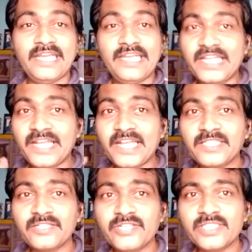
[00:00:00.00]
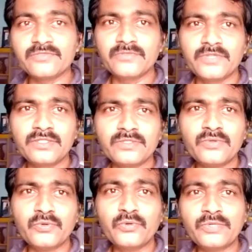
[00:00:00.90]
A narrator is the one
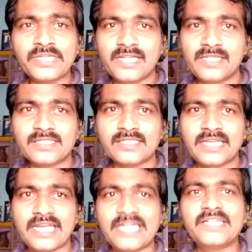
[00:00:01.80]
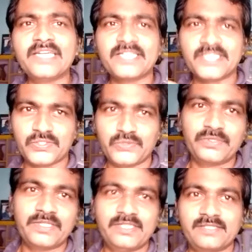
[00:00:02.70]
who tells the entire
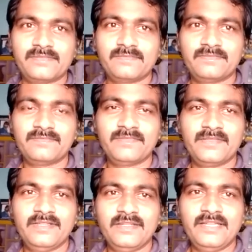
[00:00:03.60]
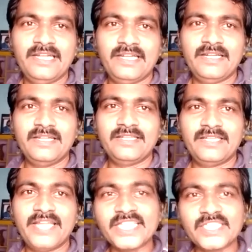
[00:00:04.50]
stories.
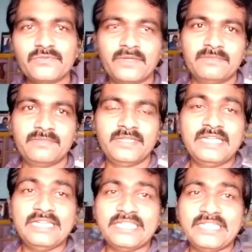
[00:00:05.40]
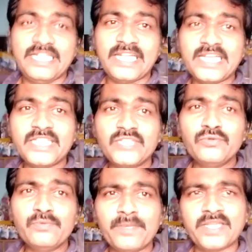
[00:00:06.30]
Next one,
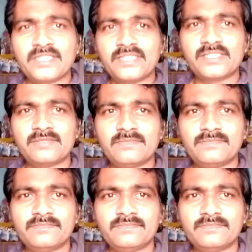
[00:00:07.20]
narrative methods.